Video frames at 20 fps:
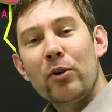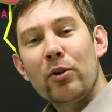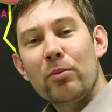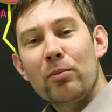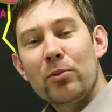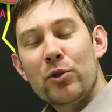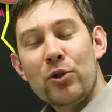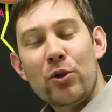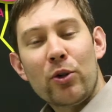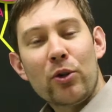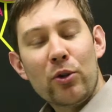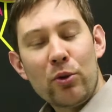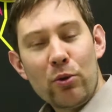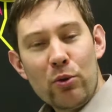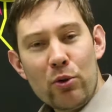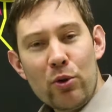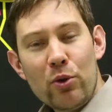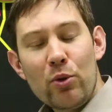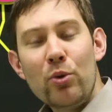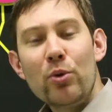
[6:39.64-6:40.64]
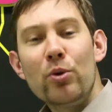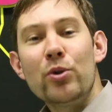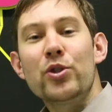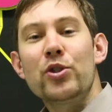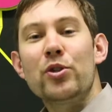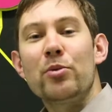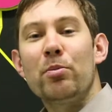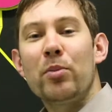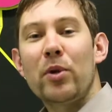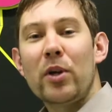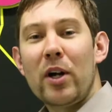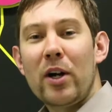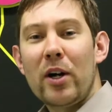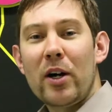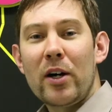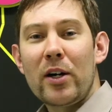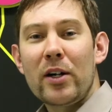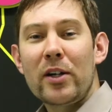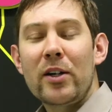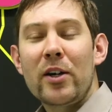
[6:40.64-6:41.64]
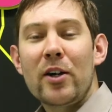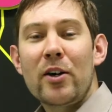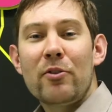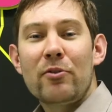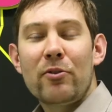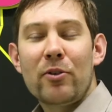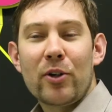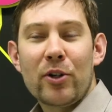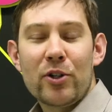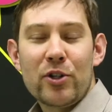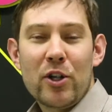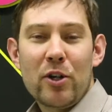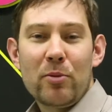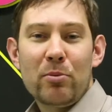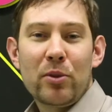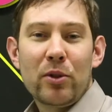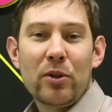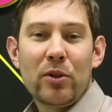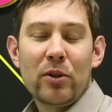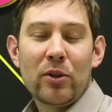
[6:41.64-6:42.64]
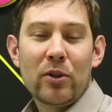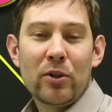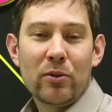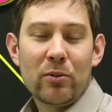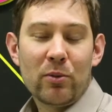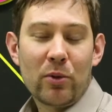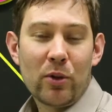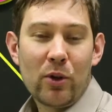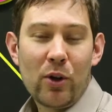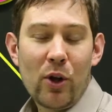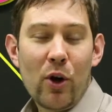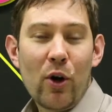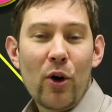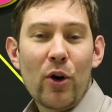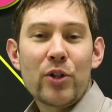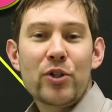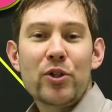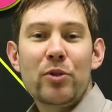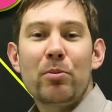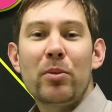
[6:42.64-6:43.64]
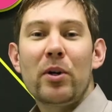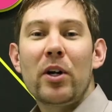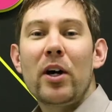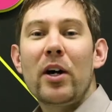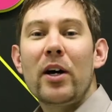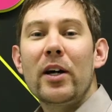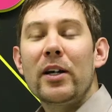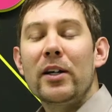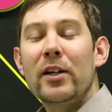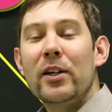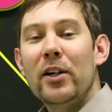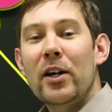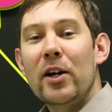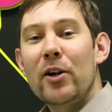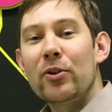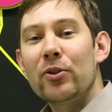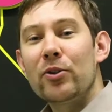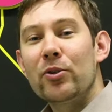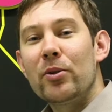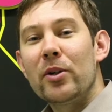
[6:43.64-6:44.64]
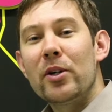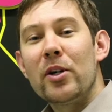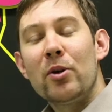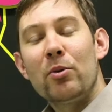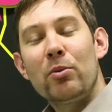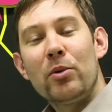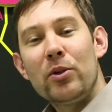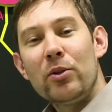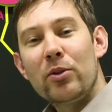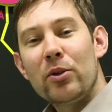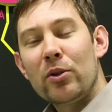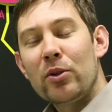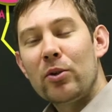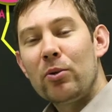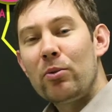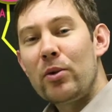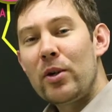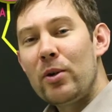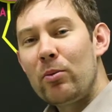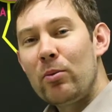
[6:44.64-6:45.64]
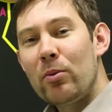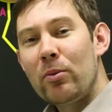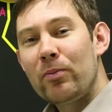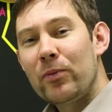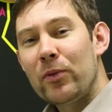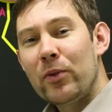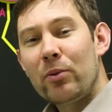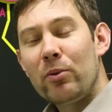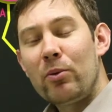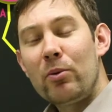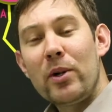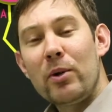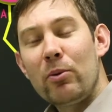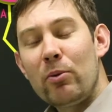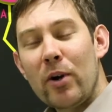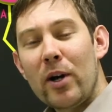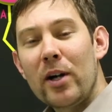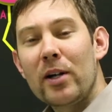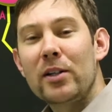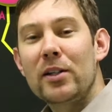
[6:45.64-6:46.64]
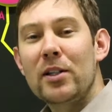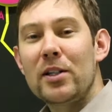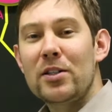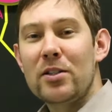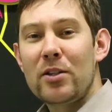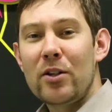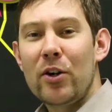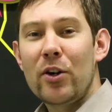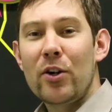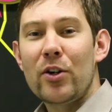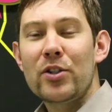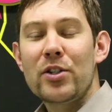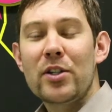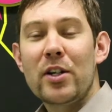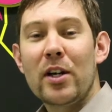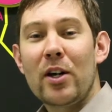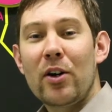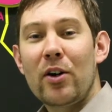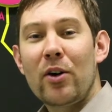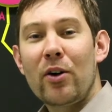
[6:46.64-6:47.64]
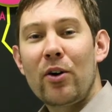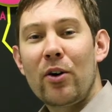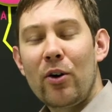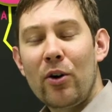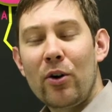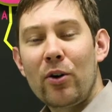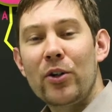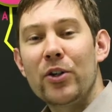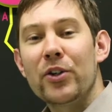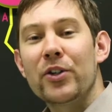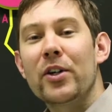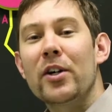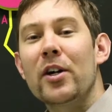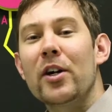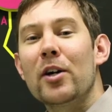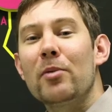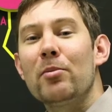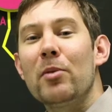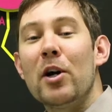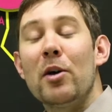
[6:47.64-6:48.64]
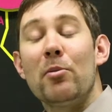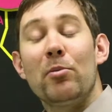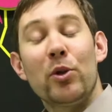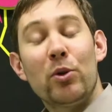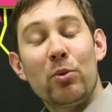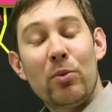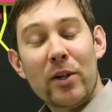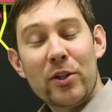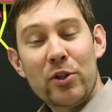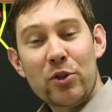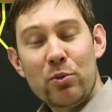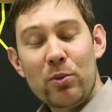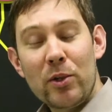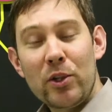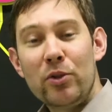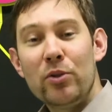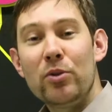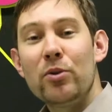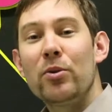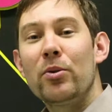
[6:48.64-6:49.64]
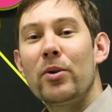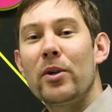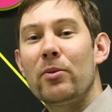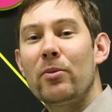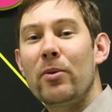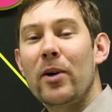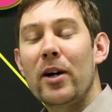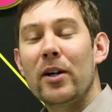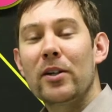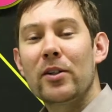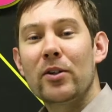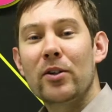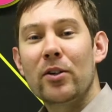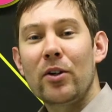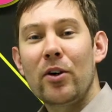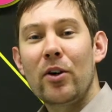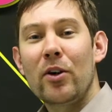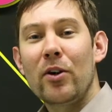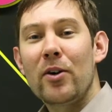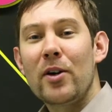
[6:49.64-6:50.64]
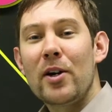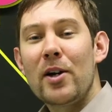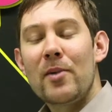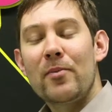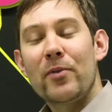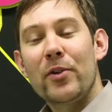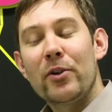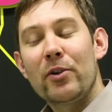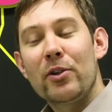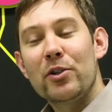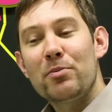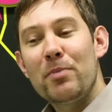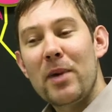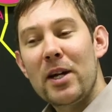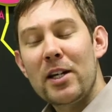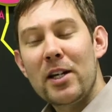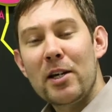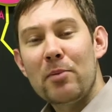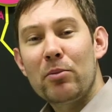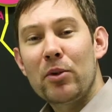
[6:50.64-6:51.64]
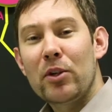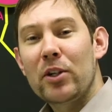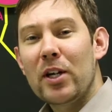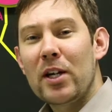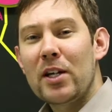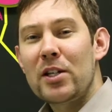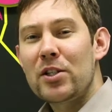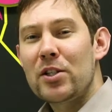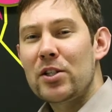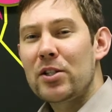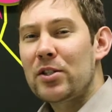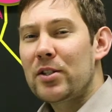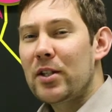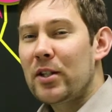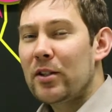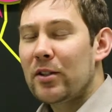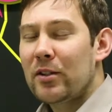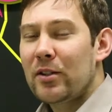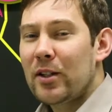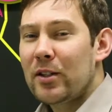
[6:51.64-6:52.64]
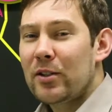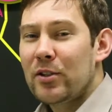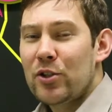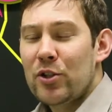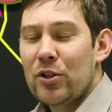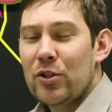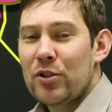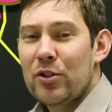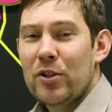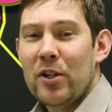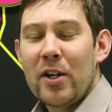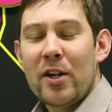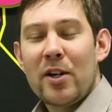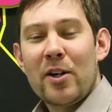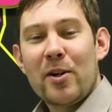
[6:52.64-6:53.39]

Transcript: certain rules apply, for example, laws apply in a country. We do not rewrite these laws all the time, but once we do rewrite a law, there is many implications that just